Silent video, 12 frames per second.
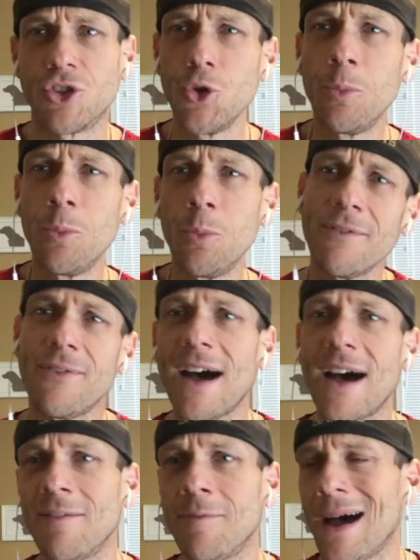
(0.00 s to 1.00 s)
a
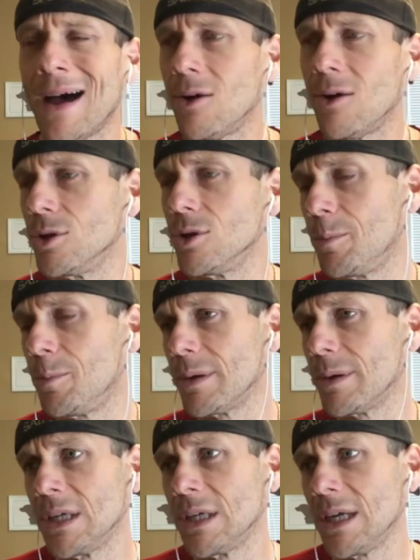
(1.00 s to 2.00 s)
2.5-mile loop.